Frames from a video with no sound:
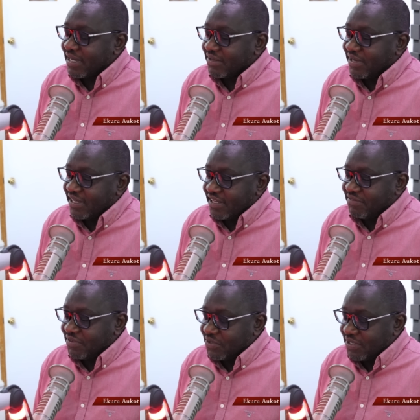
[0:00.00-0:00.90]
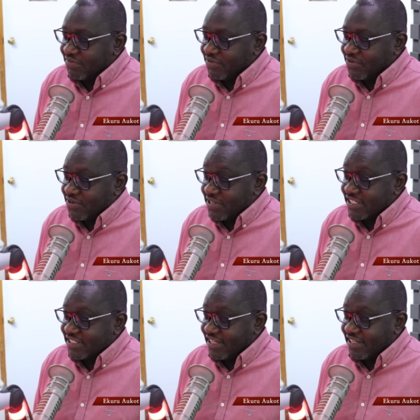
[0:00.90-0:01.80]
by the way, if you if you
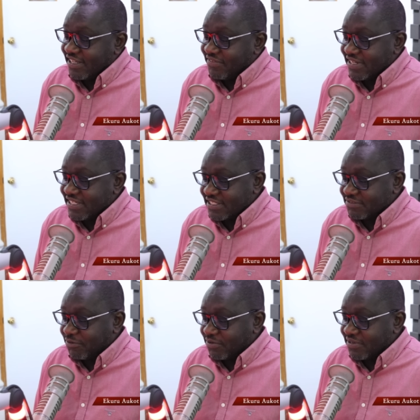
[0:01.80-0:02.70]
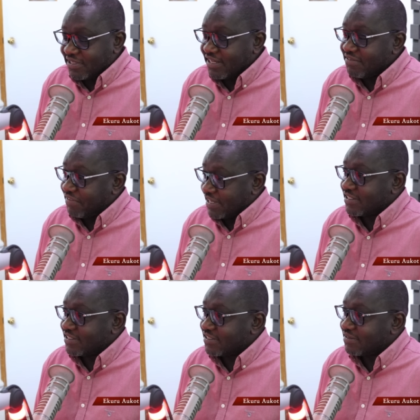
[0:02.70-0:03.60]
honestly even just followed the
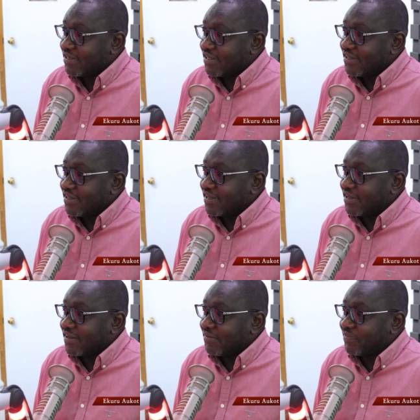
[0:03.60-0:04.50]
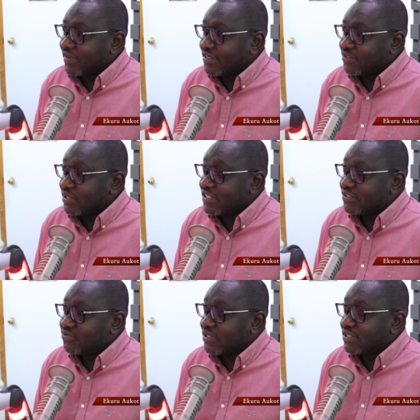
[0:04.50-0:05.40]
events um, in 20,
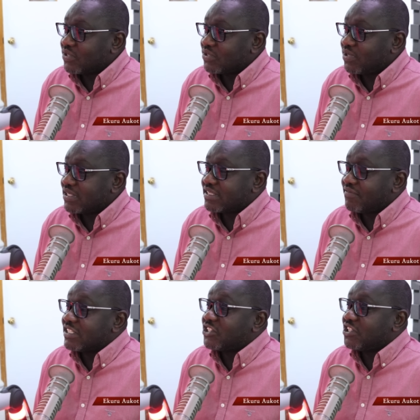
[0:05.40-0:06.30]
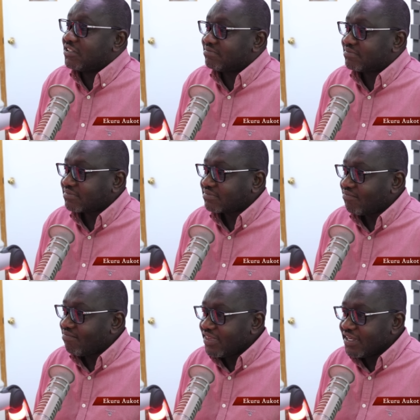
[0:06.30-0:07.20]
20, 2017, mm.
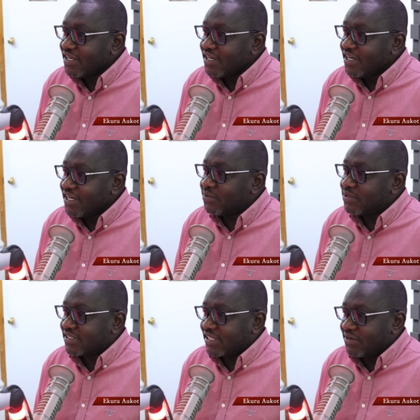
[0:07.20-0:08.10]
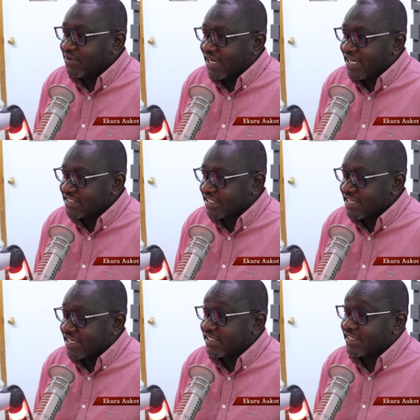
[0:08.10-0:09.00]
it was Third Way Alliance
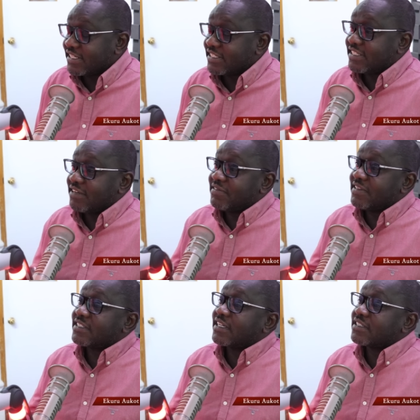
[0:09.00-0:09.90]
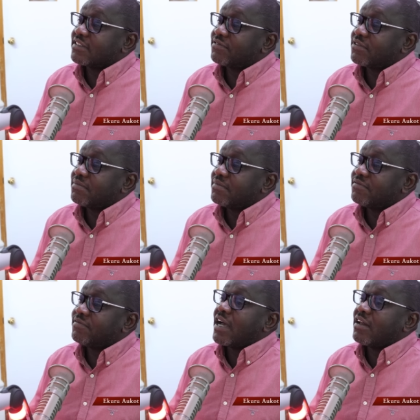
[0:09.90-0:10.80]
Kenya Kill that saved this country from
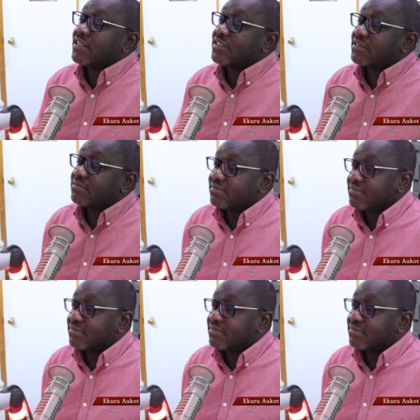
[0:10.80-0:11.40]
violence.